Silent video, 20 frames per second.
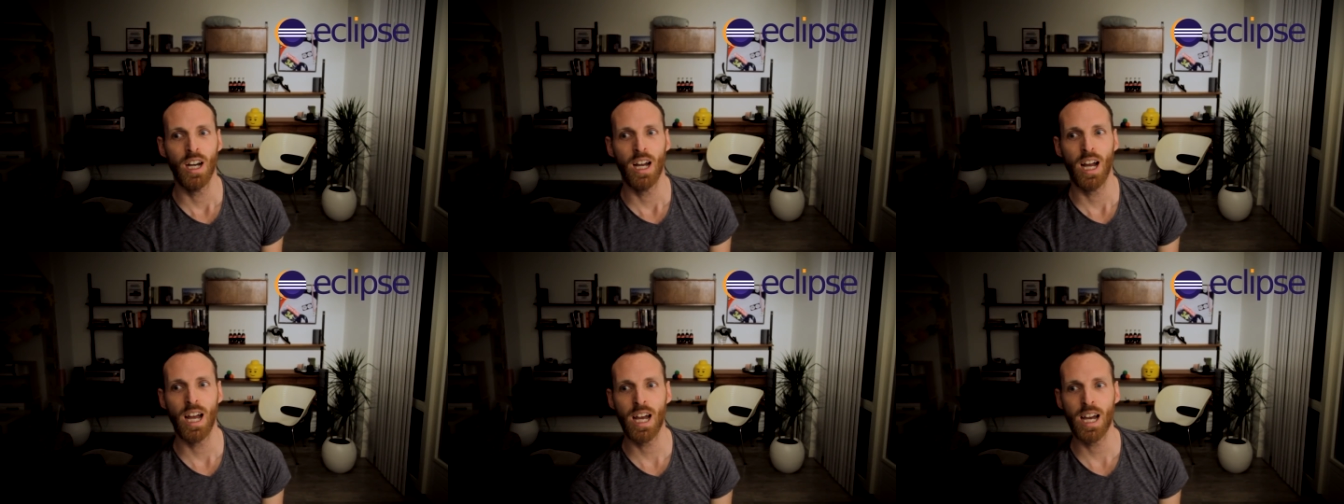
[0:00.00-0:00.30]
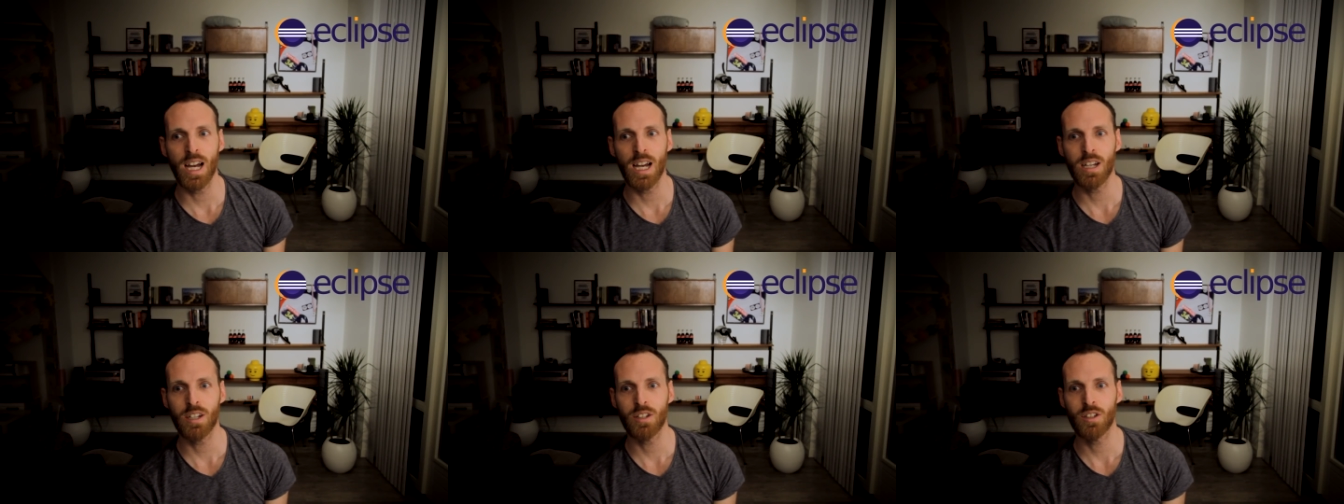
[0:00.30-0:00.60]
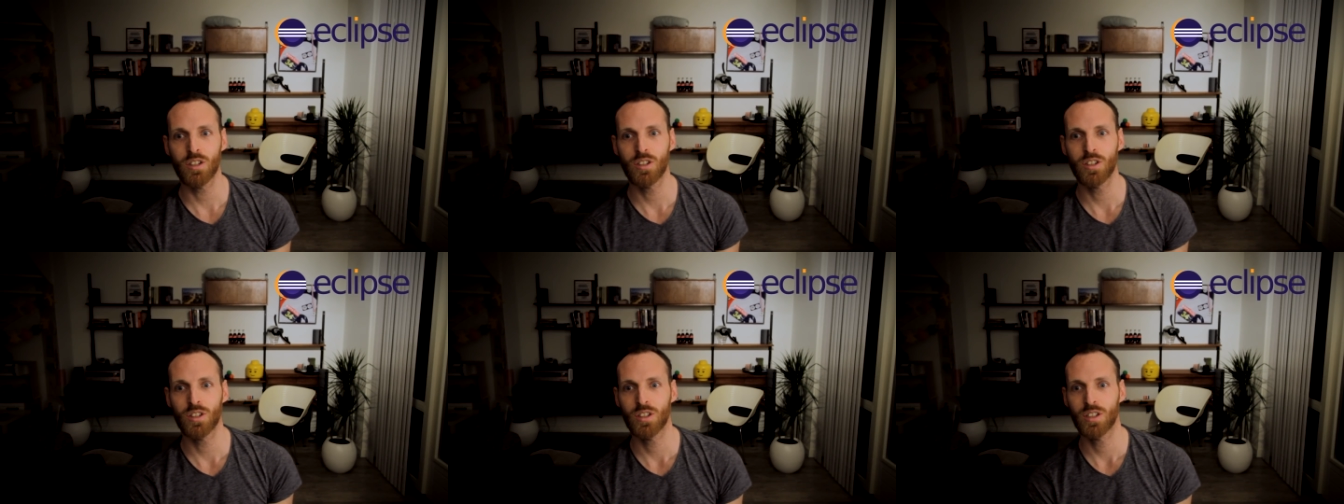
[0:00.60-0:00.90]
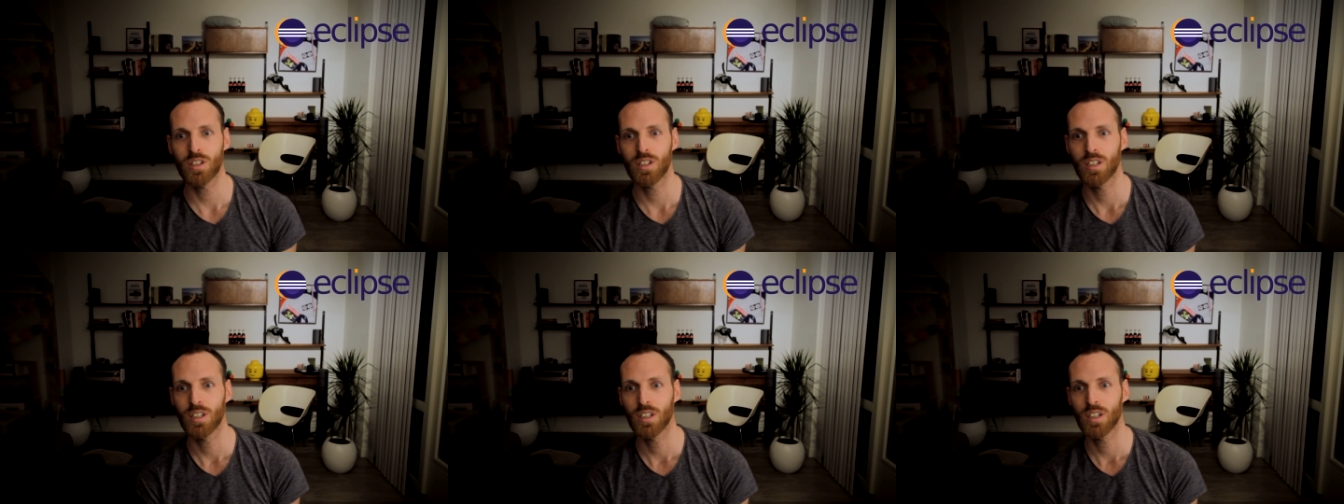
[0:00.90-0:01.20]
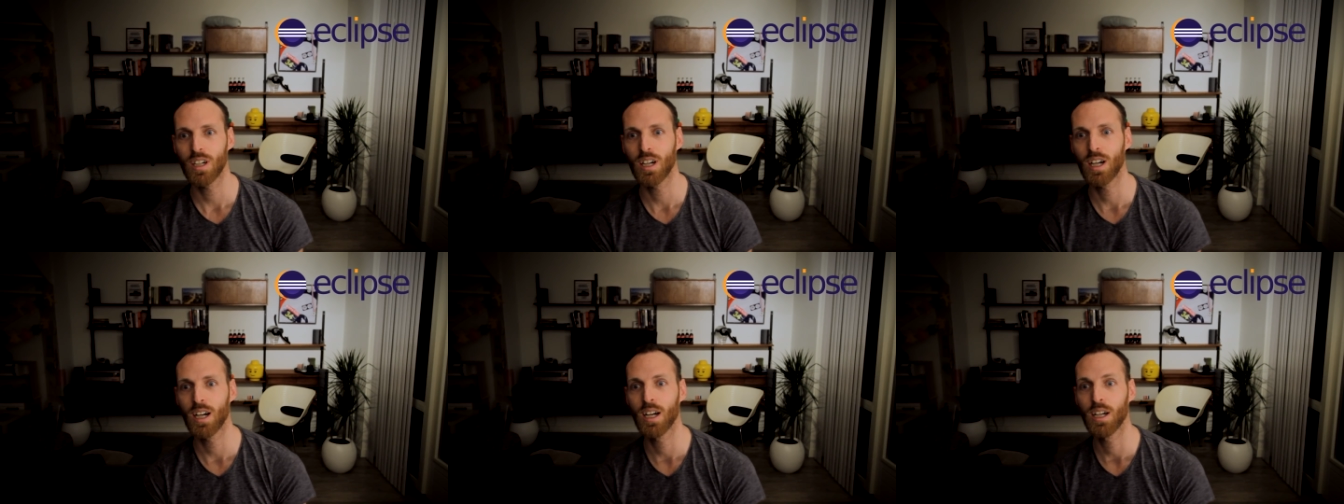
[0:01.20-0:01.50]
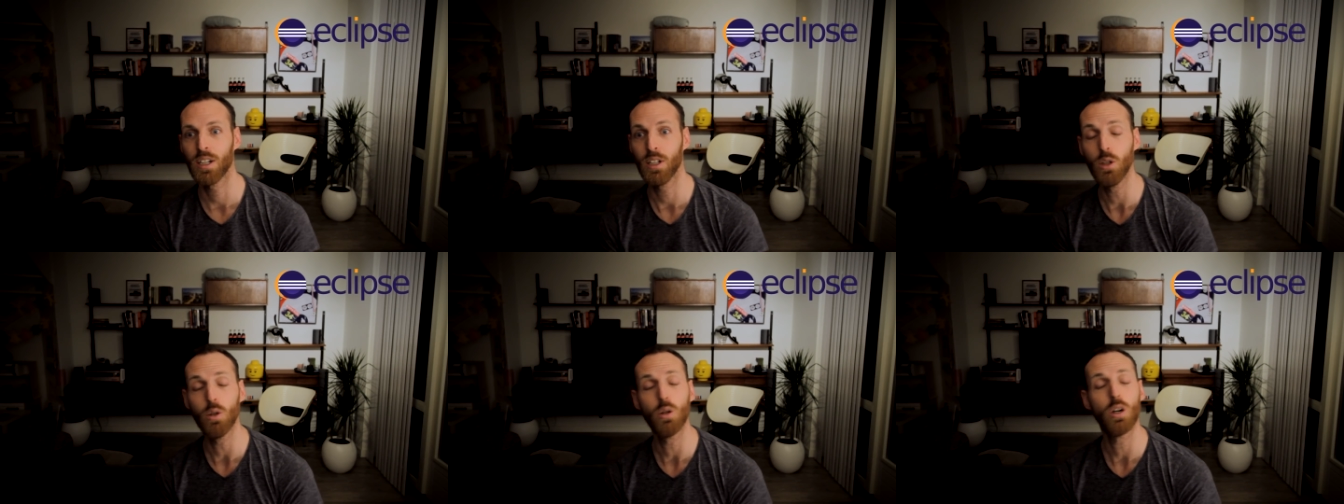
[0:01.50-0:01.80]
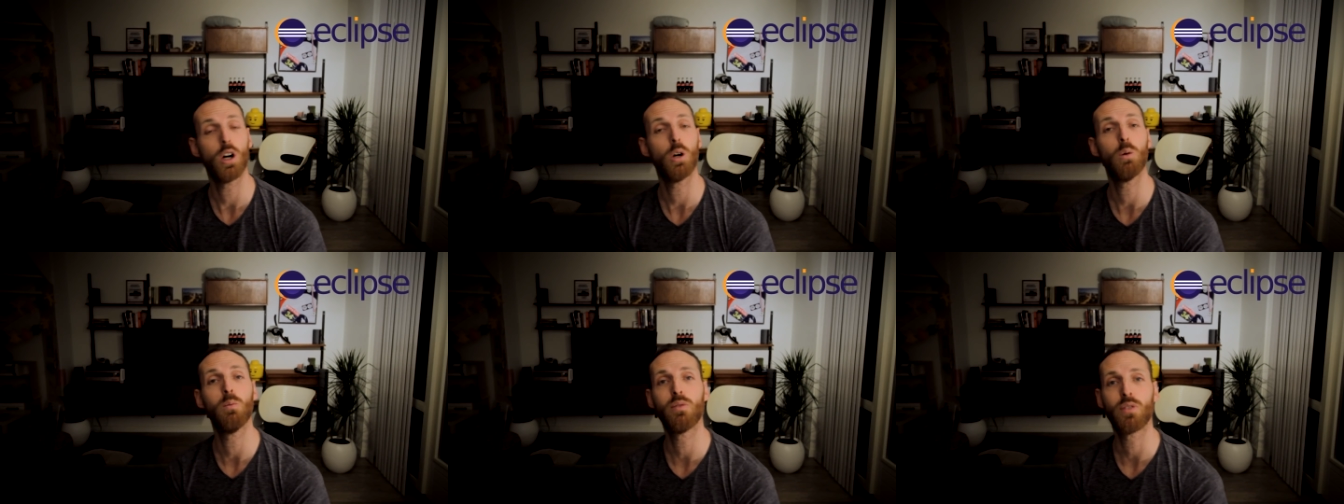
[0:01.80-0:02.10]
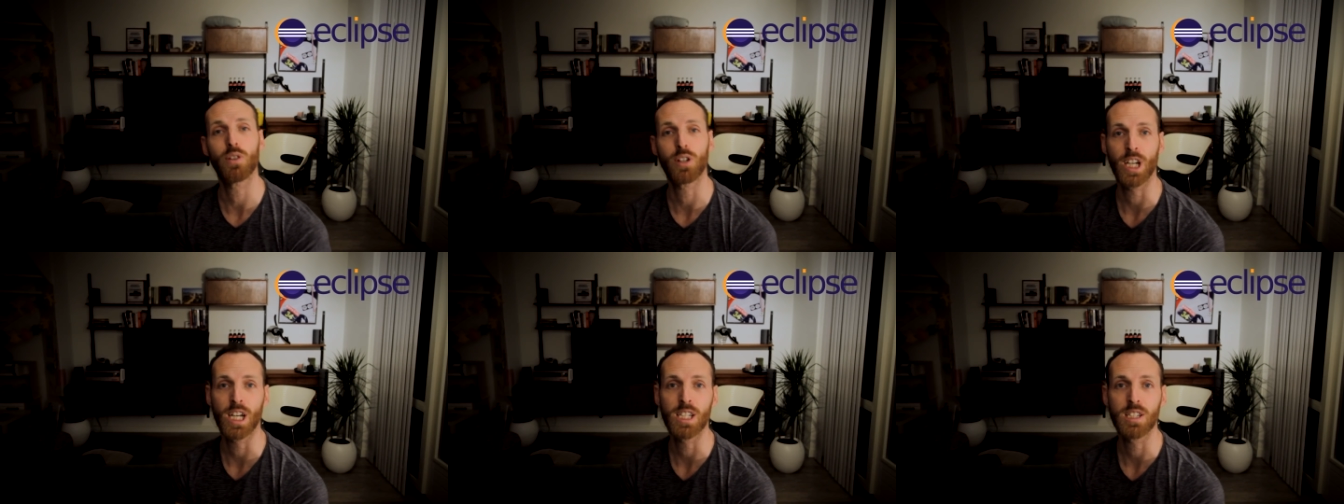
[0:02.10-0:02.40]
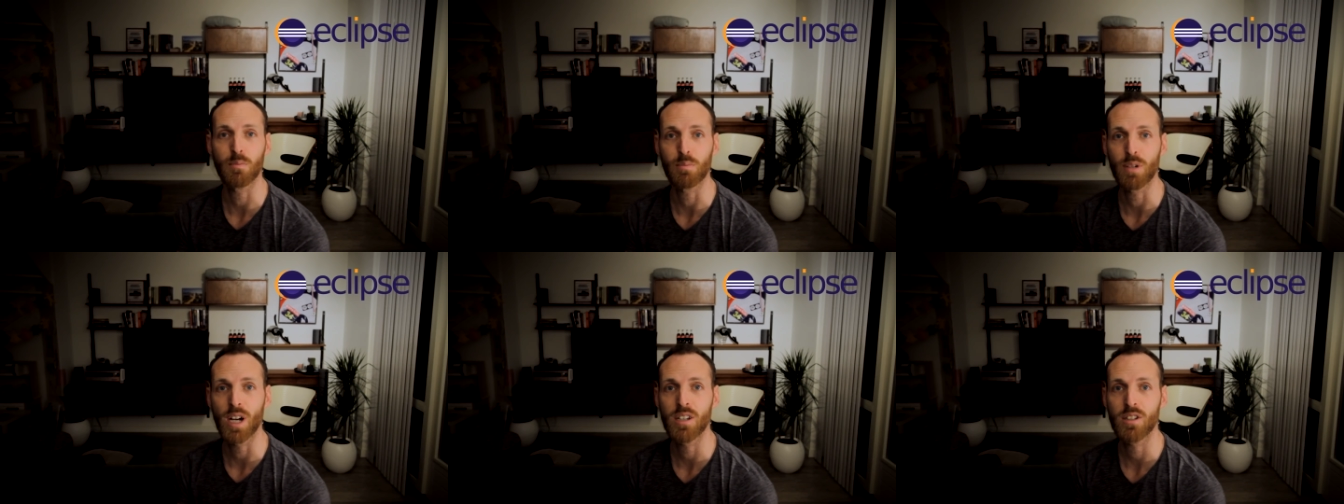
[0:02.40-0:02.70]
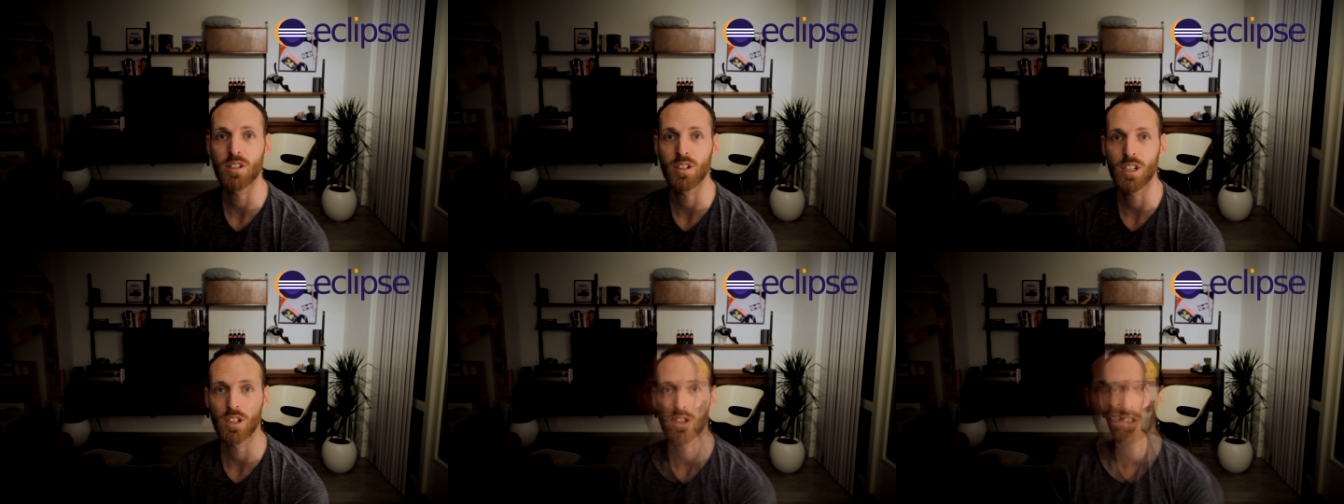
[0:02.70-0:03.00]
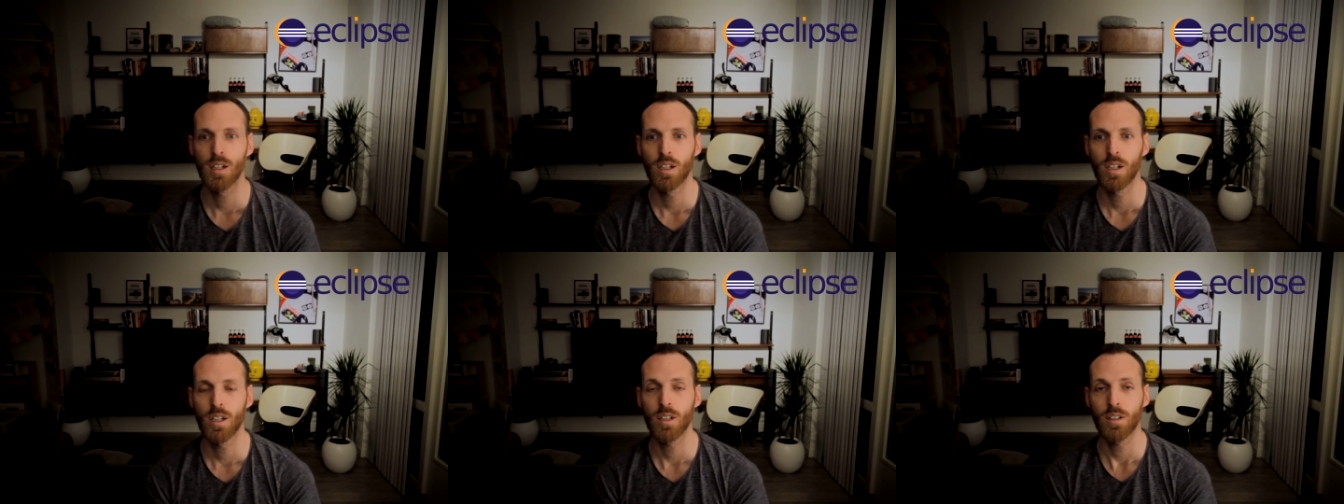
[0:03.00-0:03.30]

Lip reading: as a new home for the Enterprise Edition.